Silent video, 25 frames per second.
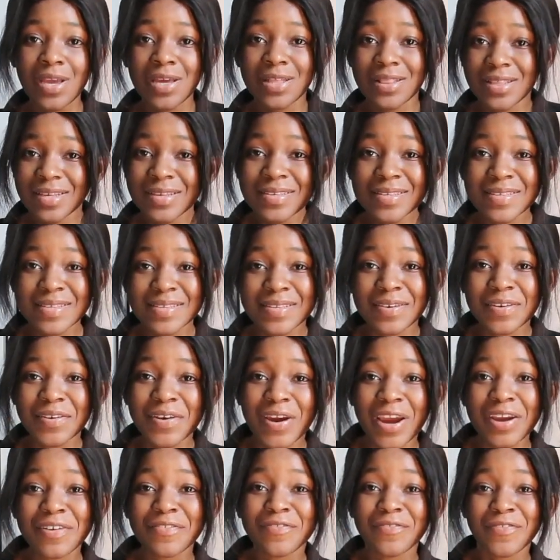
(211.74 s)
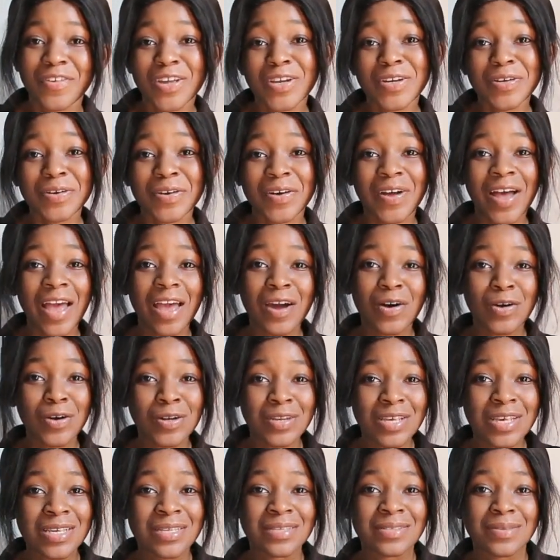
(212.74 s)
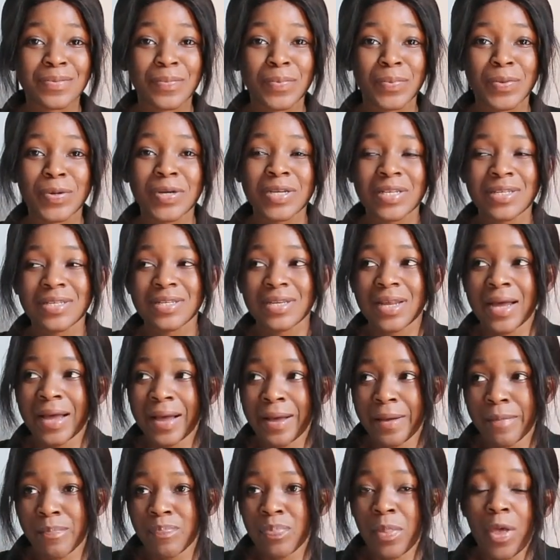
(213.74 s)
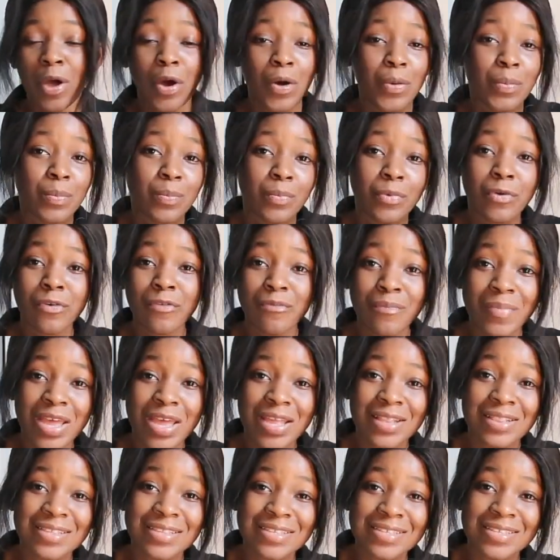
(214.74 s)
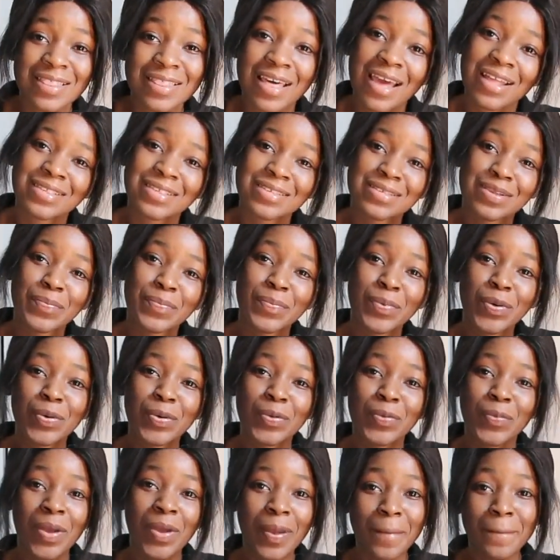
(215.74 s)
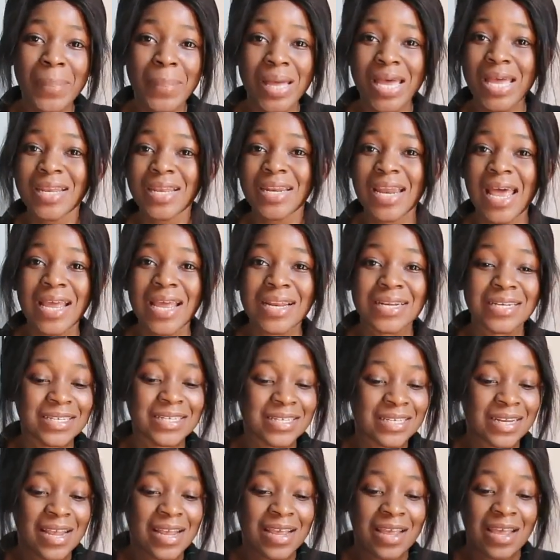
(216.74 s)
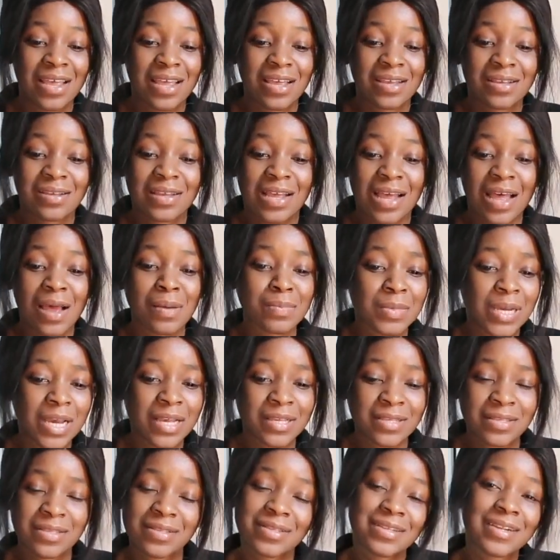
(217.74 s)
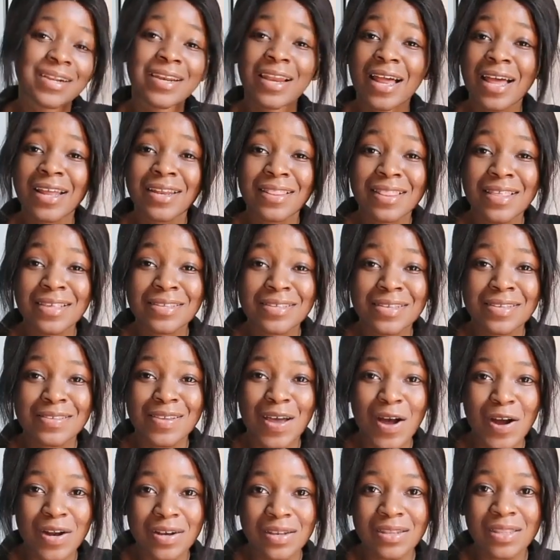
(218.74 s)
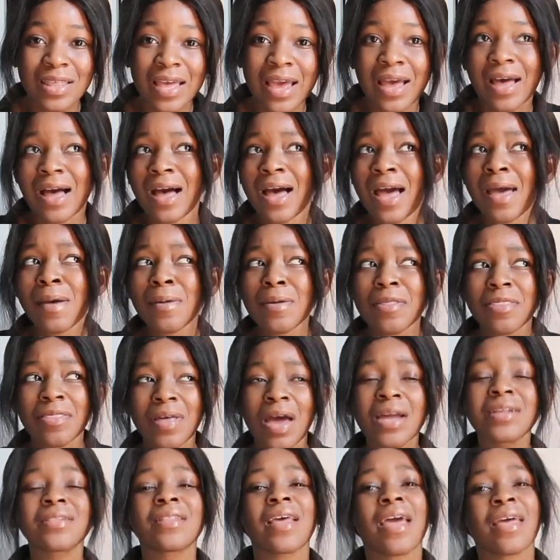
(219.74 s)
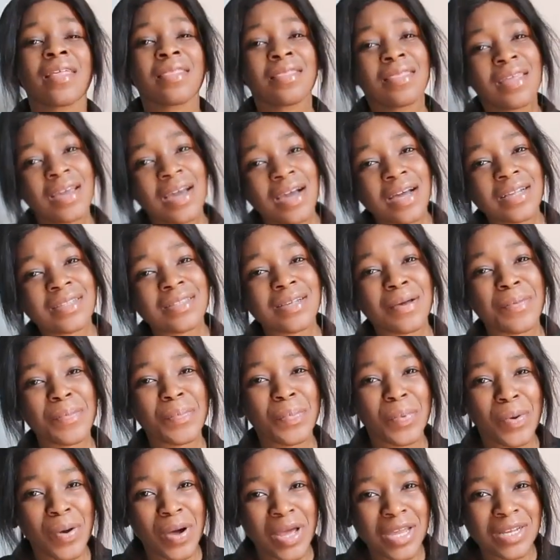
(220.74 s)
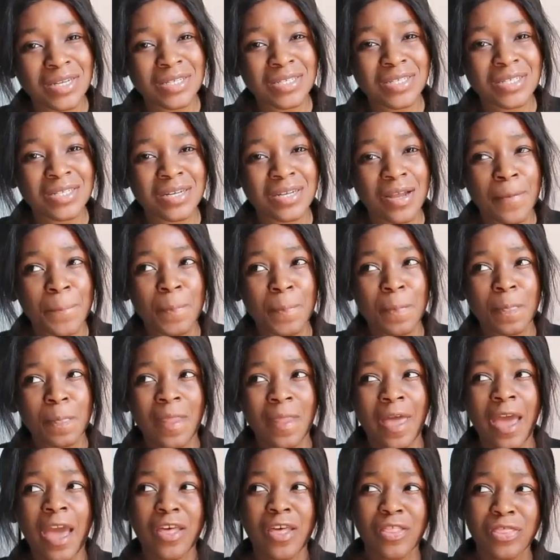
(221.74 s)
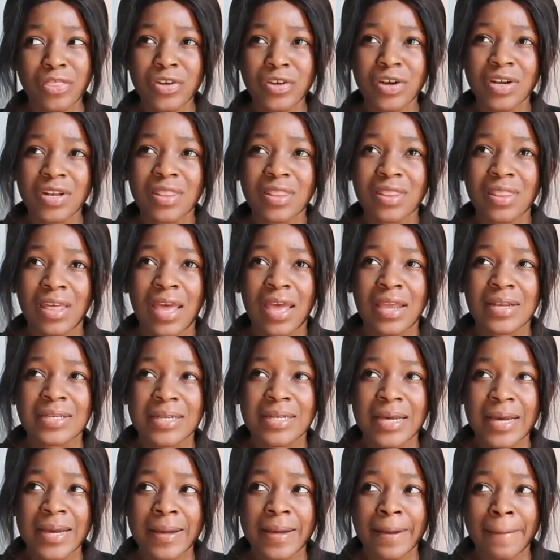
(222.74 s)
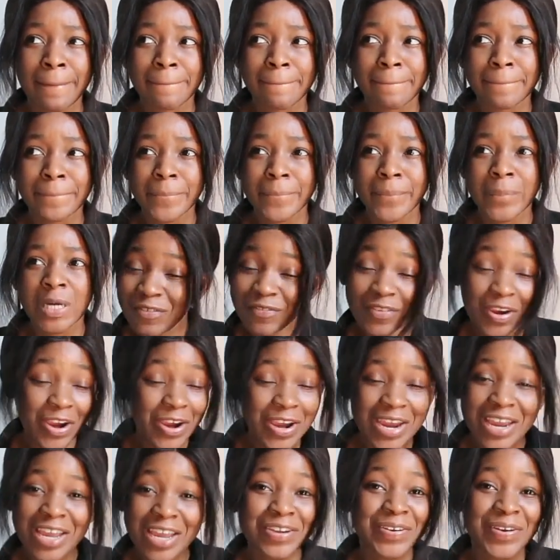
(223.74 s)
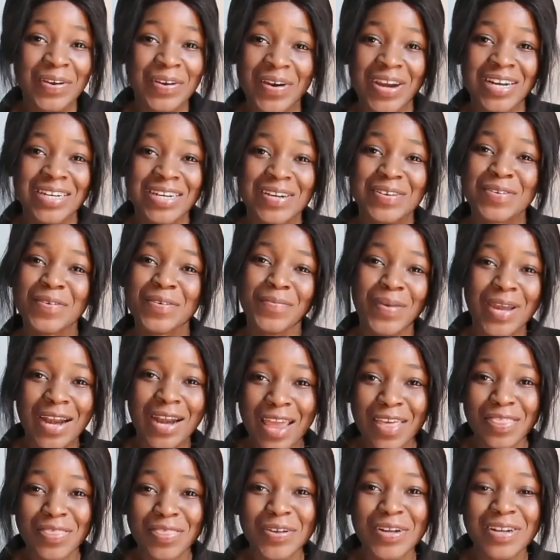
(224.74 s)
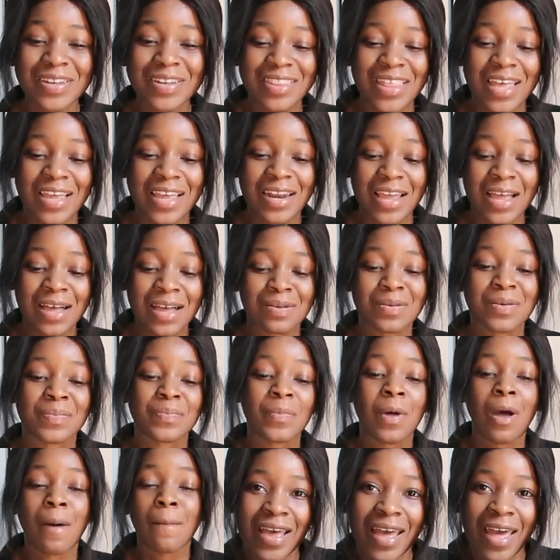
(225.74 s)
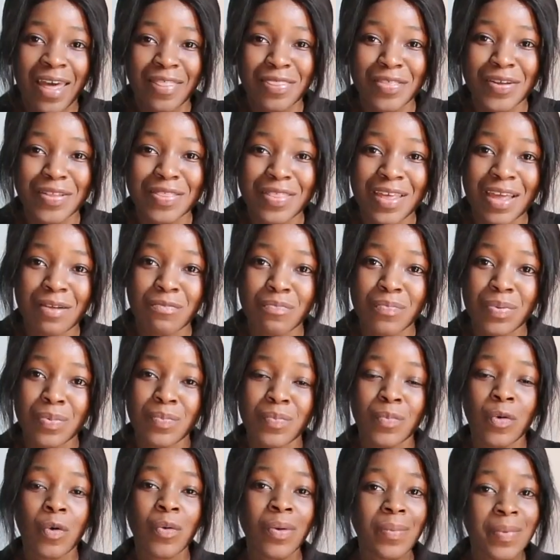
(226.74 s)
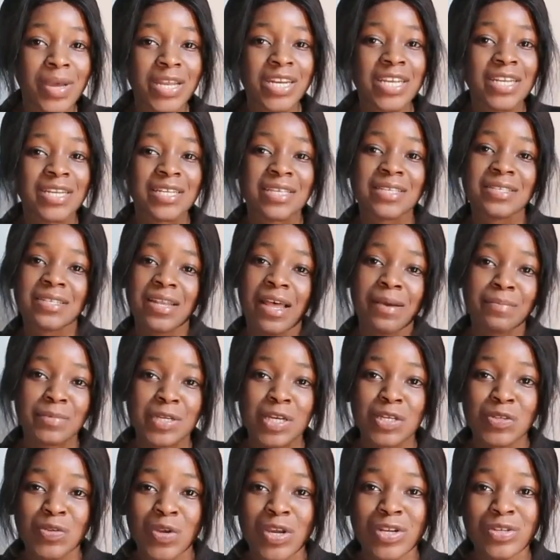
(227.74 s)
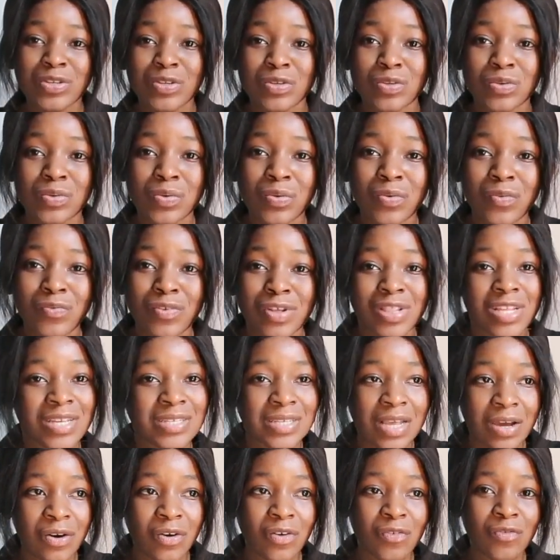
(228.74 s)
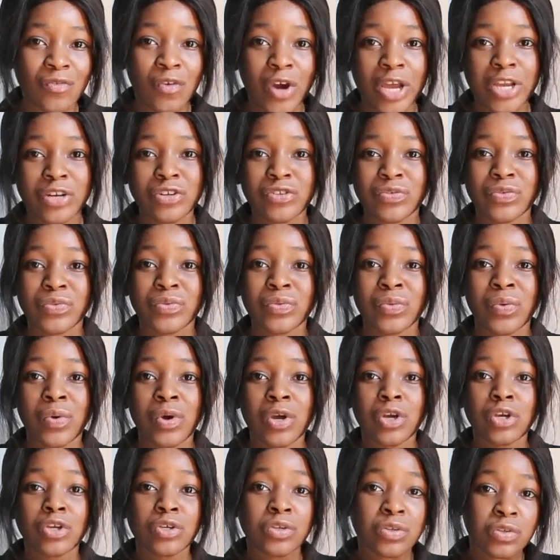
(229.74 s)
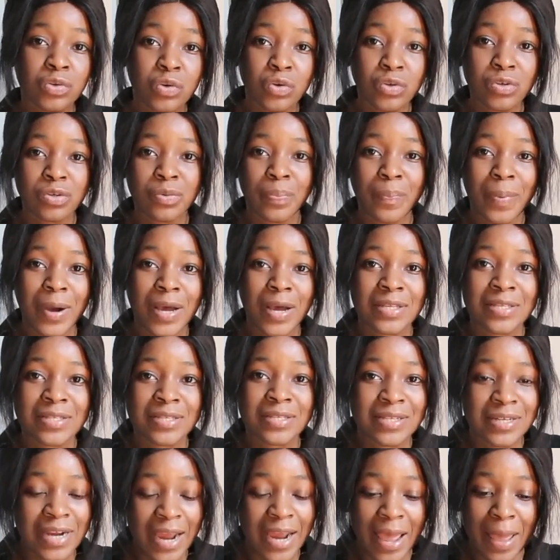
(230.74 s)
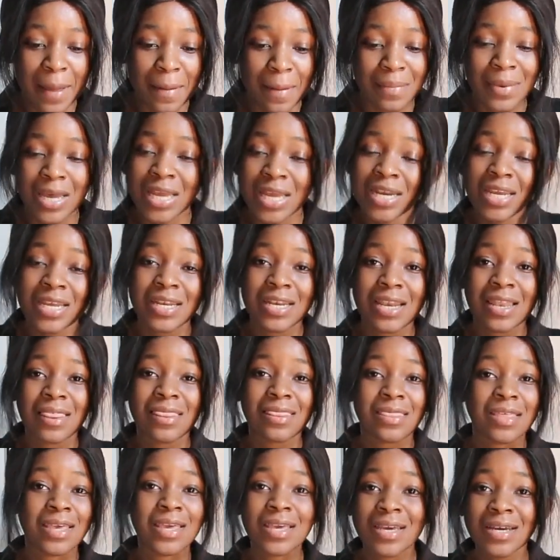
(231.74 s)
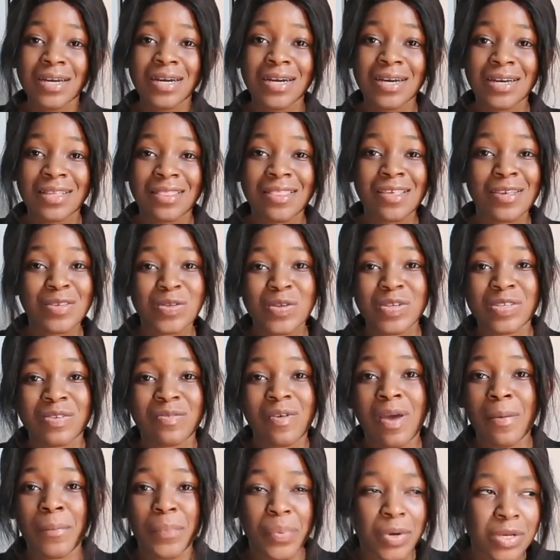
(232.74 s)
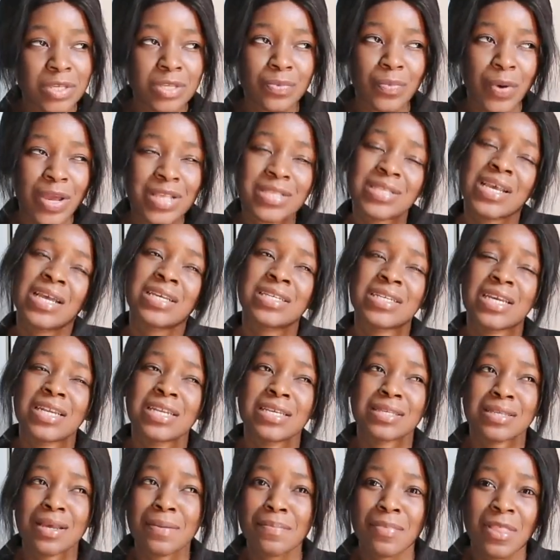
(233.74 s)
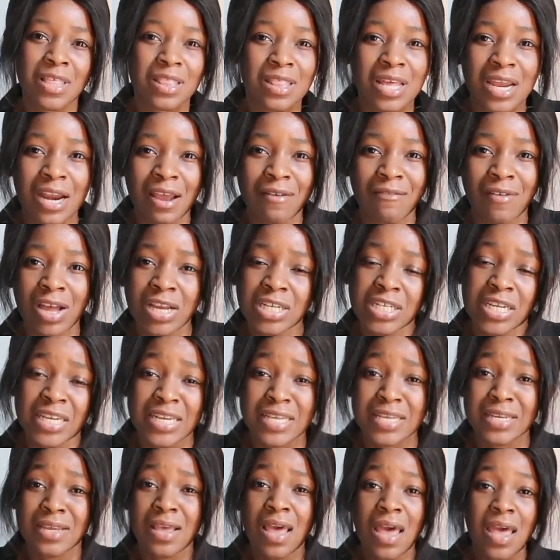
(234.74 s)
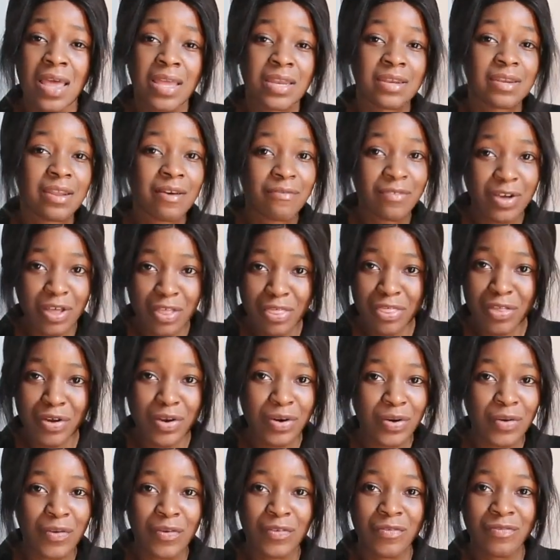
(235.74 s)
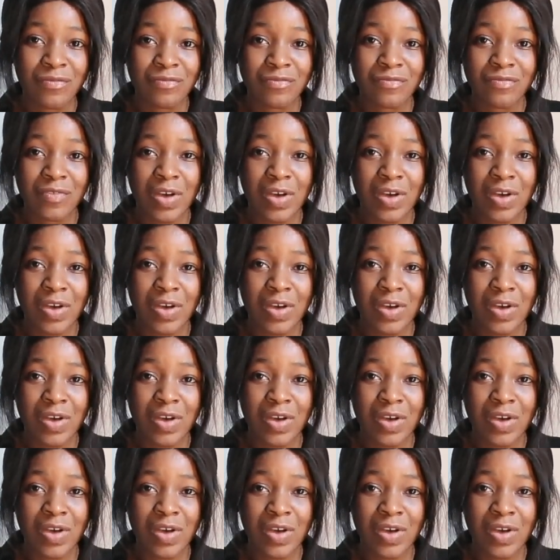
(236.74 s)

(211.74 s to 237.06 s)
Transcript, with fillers: this is a great video i always support um, movements that support women and i'm just glad this is out there i i, think at some point i thought that um very ignorant i know but i thought that um i thought that women in islam just went to school for the sake of going to school to pass time i didn't think this was even possible it's actually something that i've actually never thought of